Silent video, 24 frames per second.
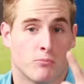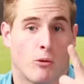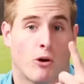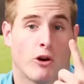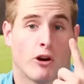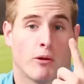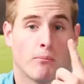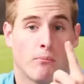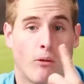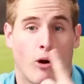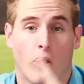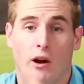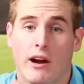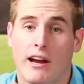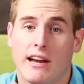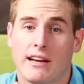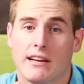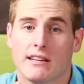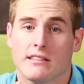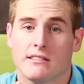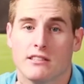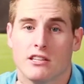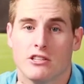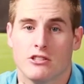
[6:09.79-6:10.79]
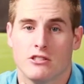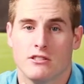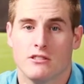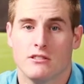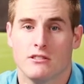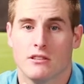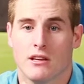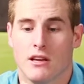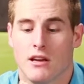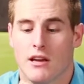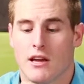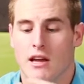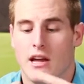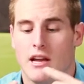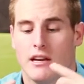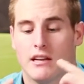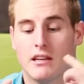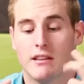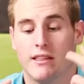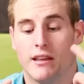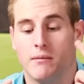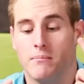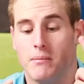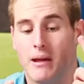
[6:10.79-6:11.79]
smarter marketing decisions,
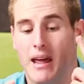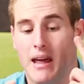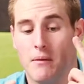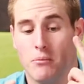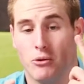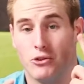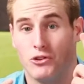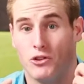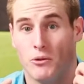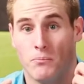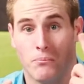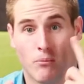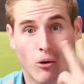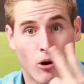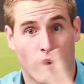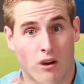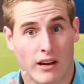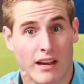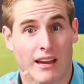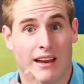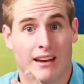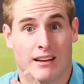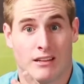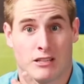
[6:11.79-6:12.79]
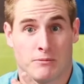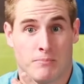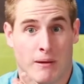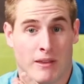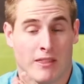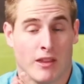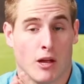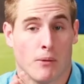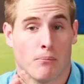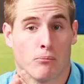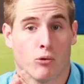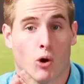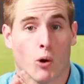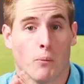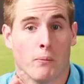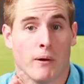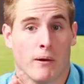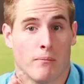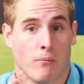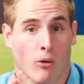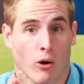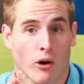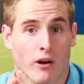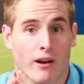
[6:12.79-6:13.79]
to then be able to market and spend the
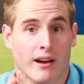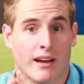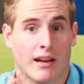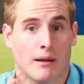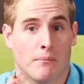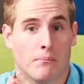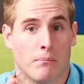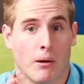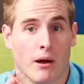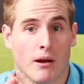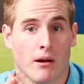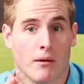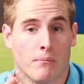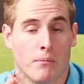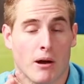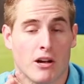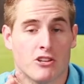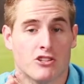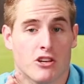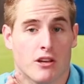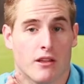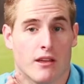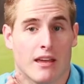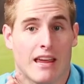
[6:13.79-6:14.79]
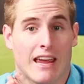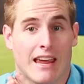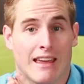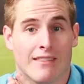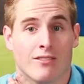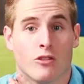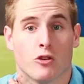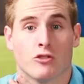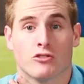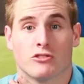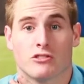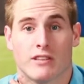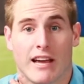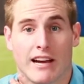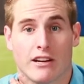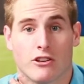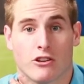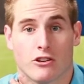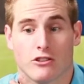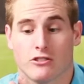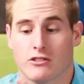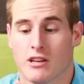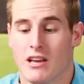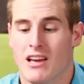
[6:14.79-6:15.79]
appropriate marketing budget in those
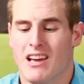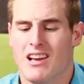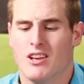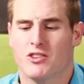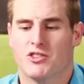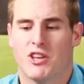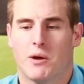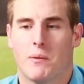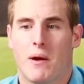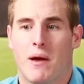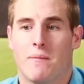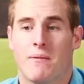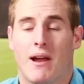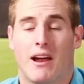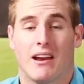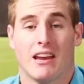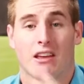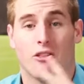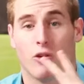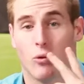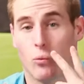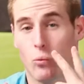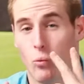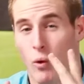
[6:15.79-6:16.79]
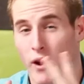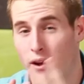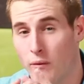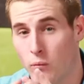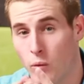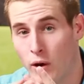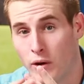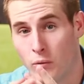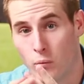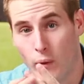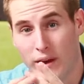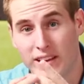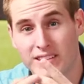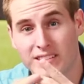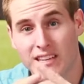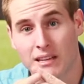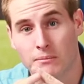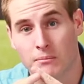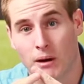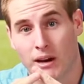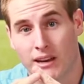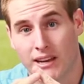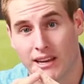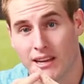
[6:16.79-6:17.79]
sectors. So that way I'm not either one
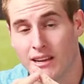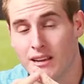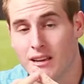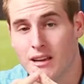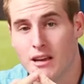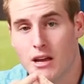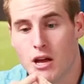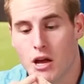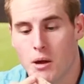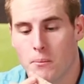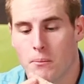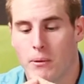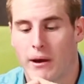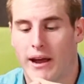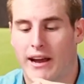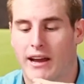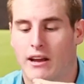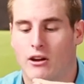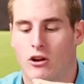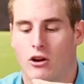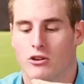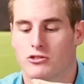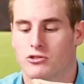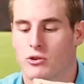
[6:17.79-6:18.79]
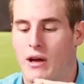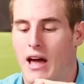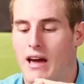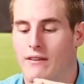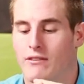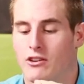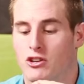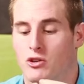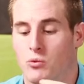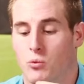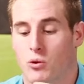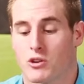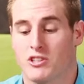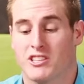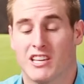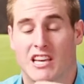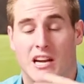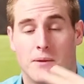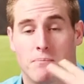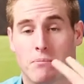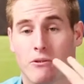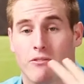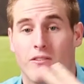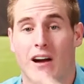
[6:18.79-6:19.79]
wasting money, but I can also have it to where it's
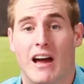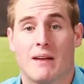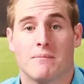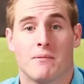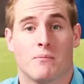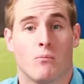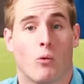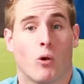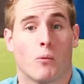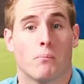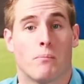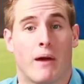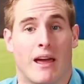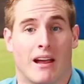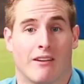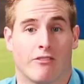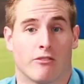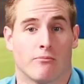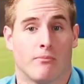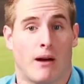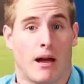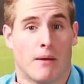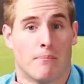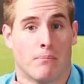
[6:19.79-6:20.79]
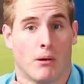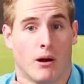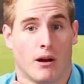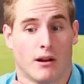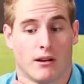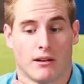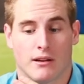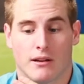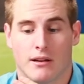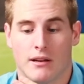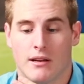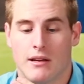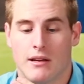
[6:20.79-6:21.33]
going to provide me more bang for my buck.